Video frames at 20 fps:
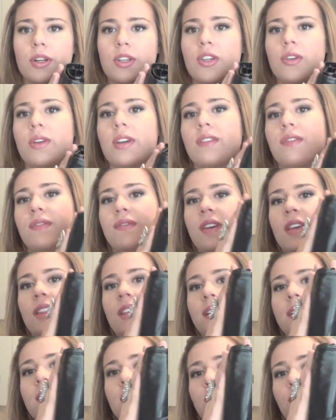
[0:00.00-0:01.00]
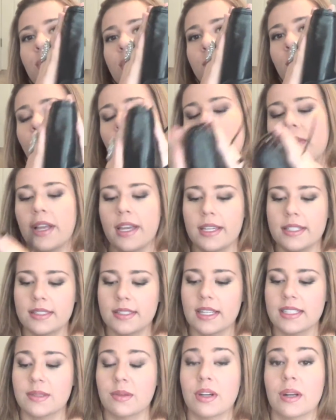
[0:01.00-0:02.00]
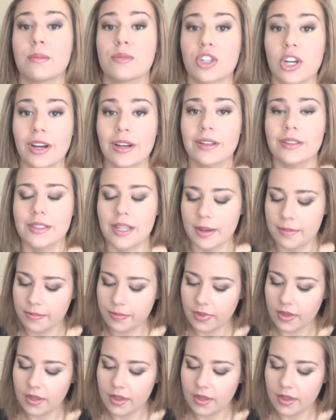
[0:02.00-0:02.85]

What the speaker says: you could fit this into a small place. That's what I'm trying to say.